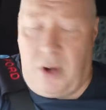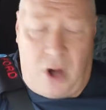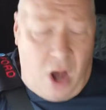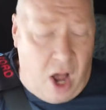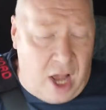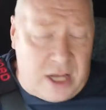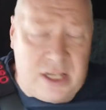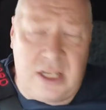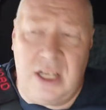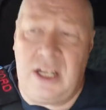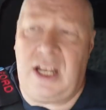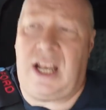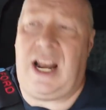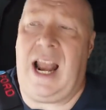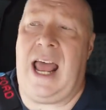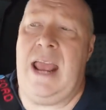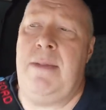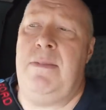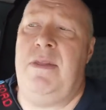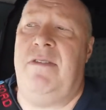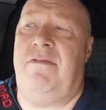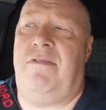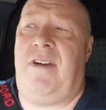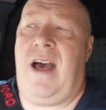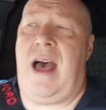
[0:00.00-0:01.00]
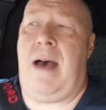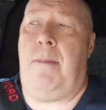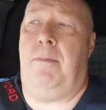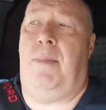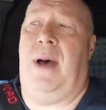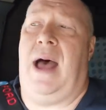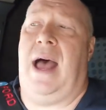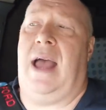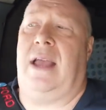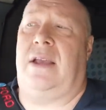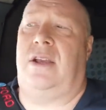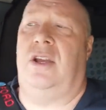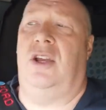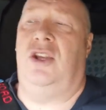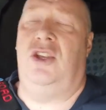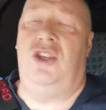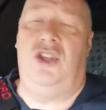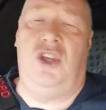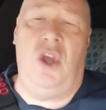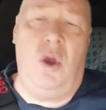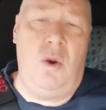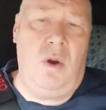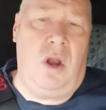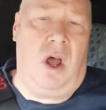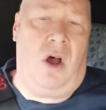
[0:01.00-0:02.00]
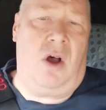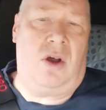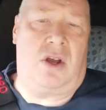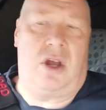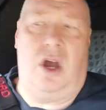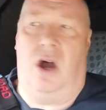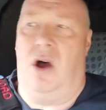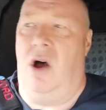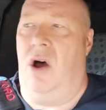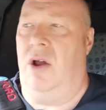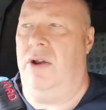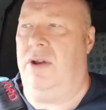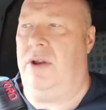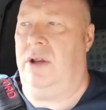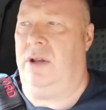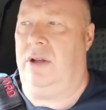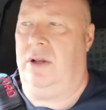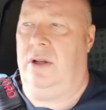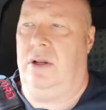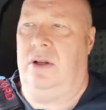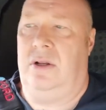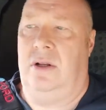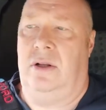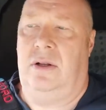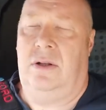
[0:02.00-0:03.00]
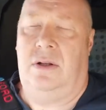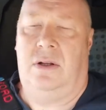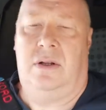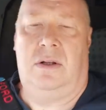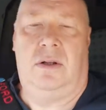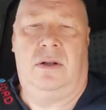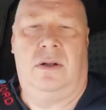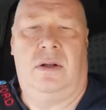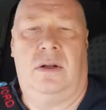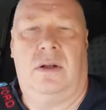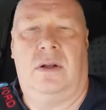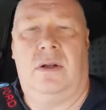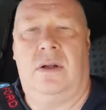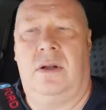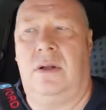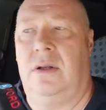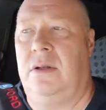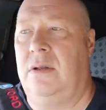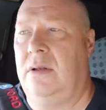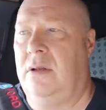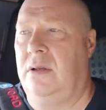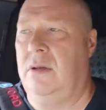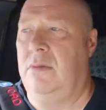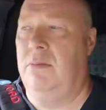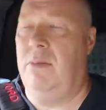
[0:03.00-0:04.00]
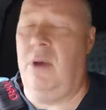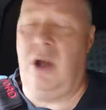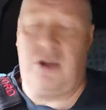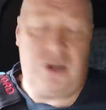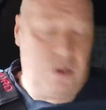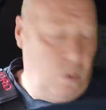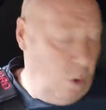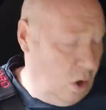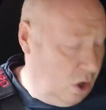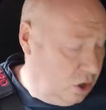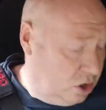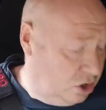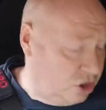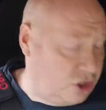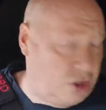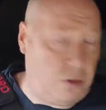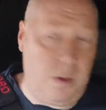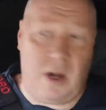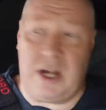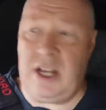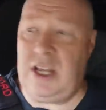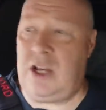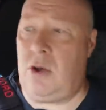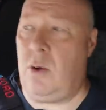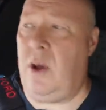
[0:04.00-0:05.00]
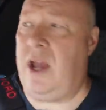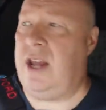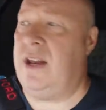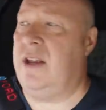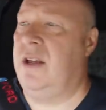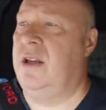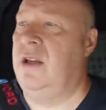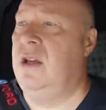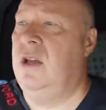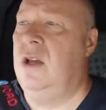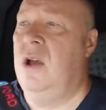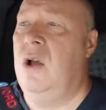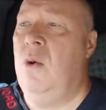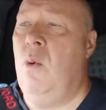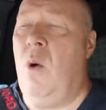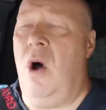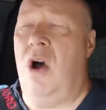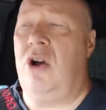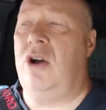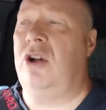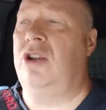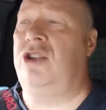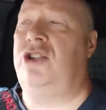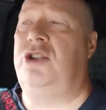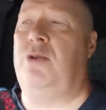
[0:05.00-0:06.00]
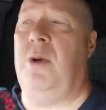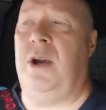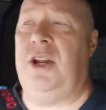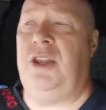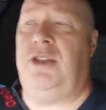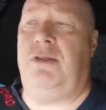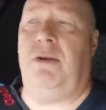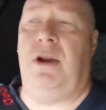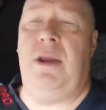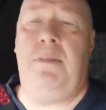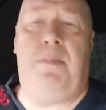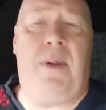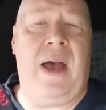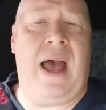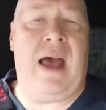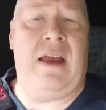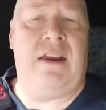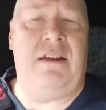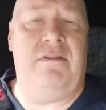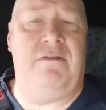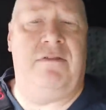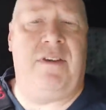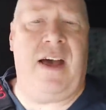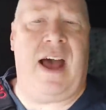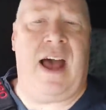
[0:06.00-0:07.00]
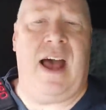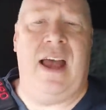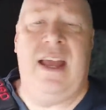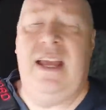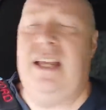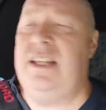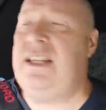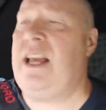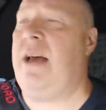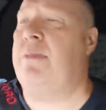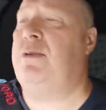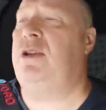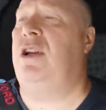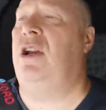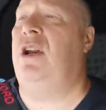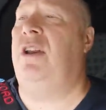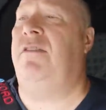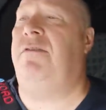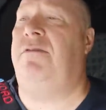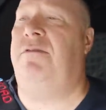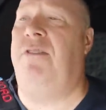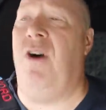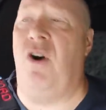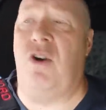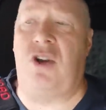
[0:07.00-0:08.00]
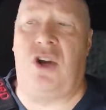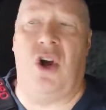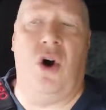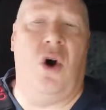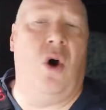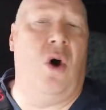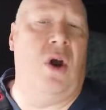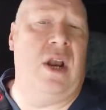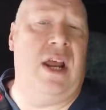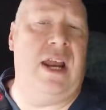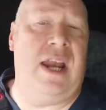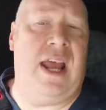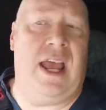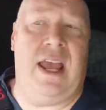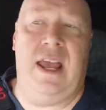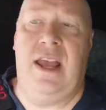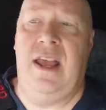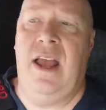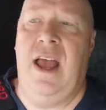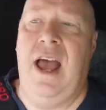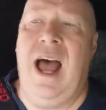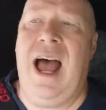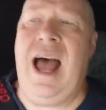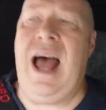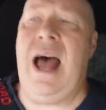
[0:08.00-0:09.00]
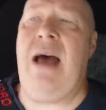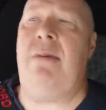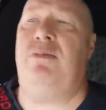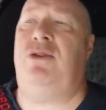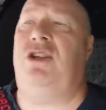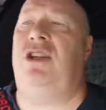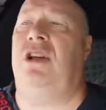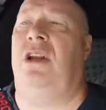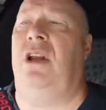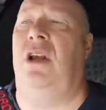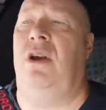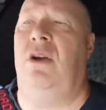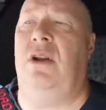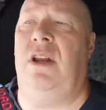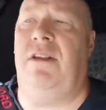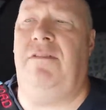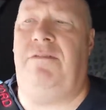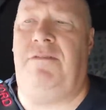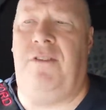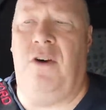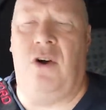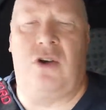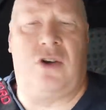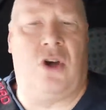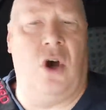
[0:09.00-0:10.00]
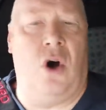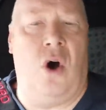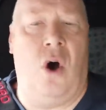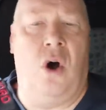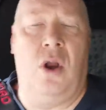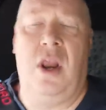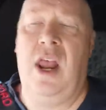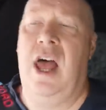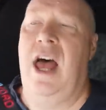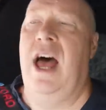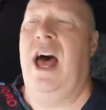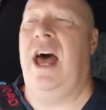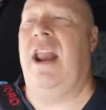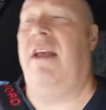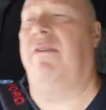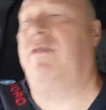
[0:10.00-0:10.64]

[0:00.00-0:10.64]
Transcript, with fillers: But I can claim the V A T back. You lot can't. Mind you, what good's twenty quid? What good's twenty-three pound in V A T? It's absolutely fuck all, isn't it? Absolutely fuck all.